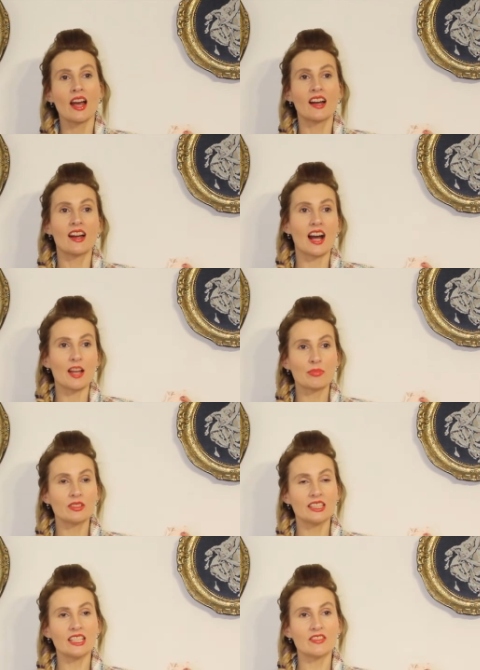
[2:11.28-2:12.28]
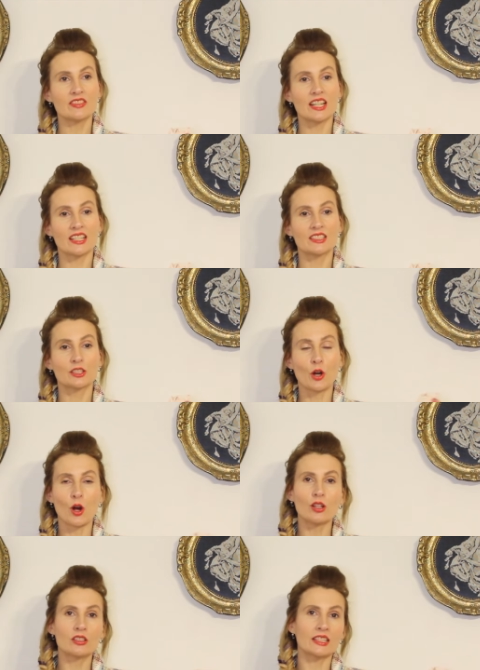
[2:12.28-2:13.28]
I believe that
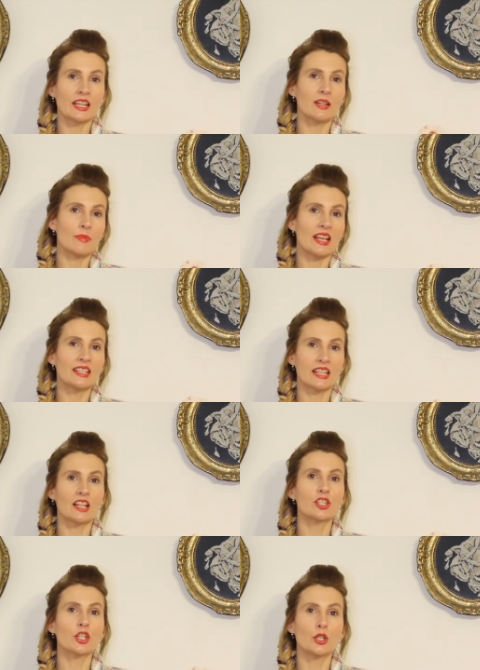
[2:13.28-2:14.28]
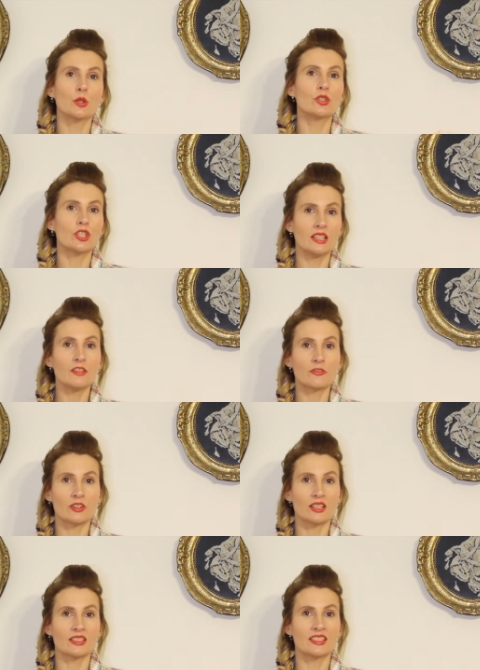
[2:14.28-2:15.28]
color can make such a huge
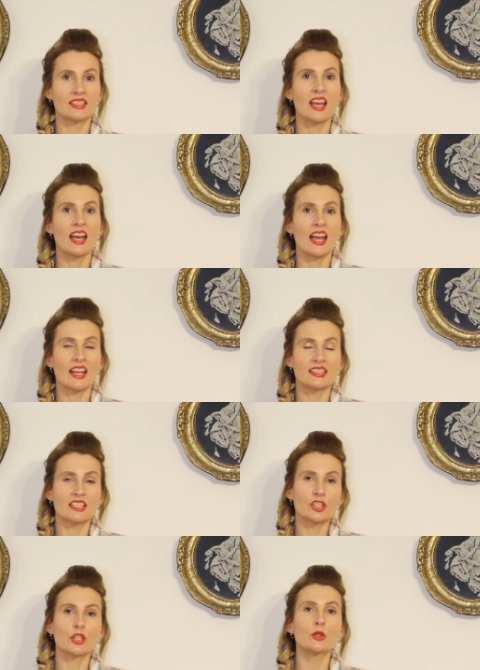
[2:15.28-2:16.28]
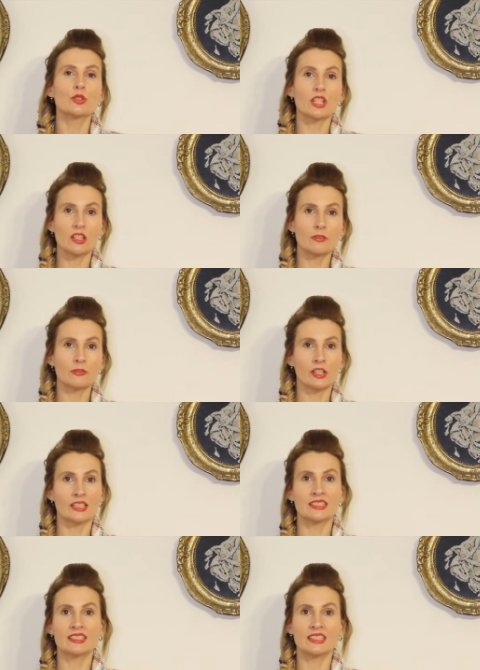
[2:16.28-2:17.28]
difference and such a huge
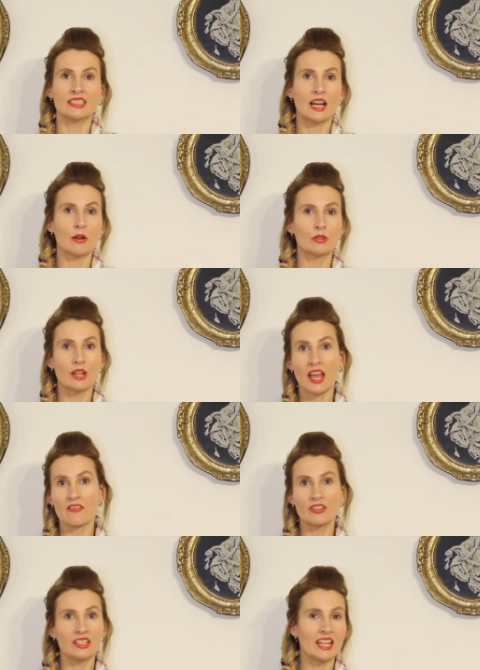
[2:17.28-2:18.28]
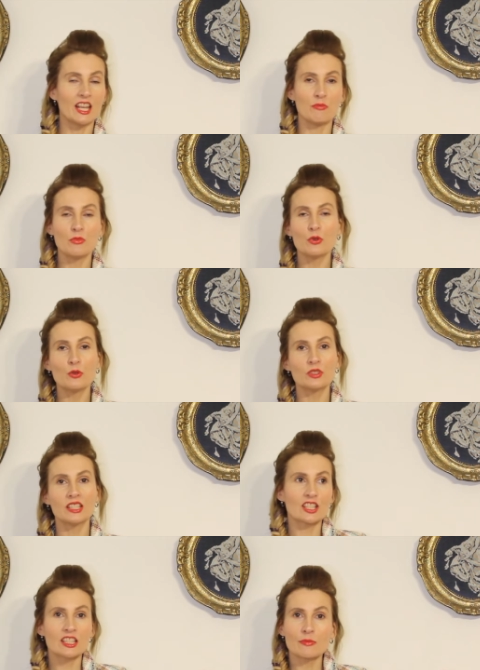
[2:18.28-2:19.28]
influence in our everyday
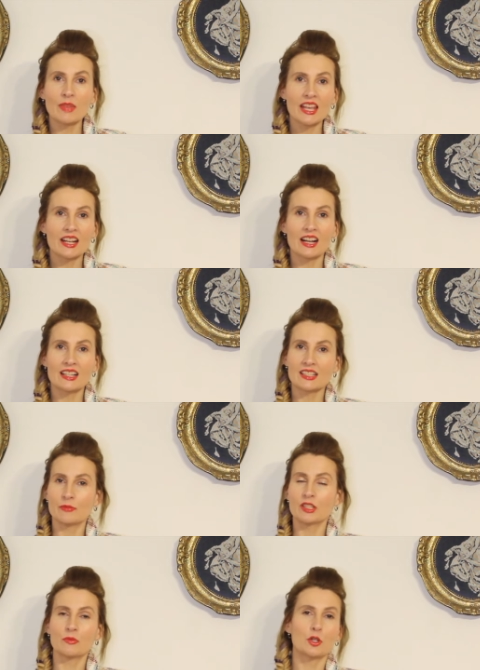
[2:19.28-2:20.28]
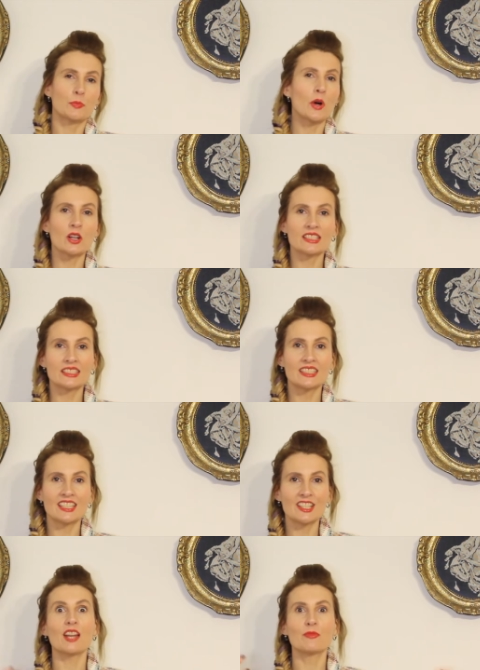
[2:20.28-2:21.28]
mood, just make us a bit more
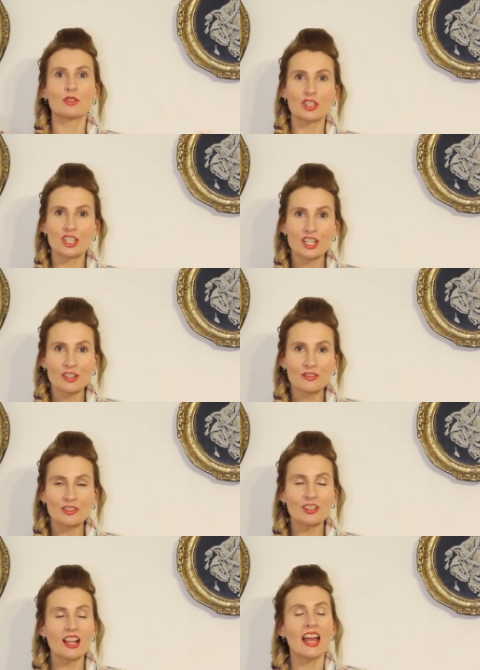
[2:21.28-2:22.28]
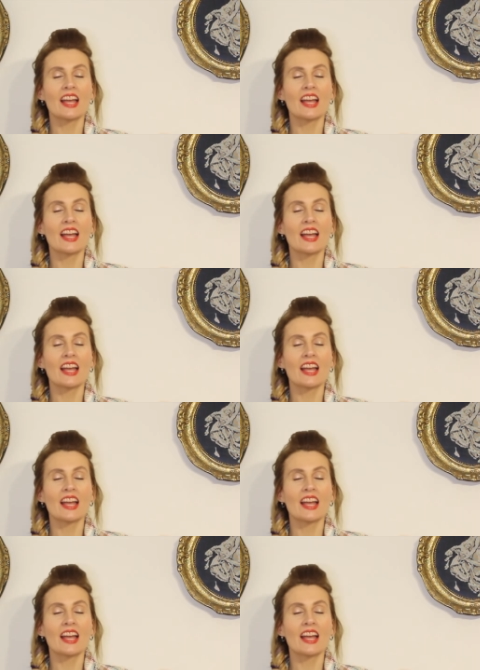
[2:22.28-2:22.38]
positive and more cheerful.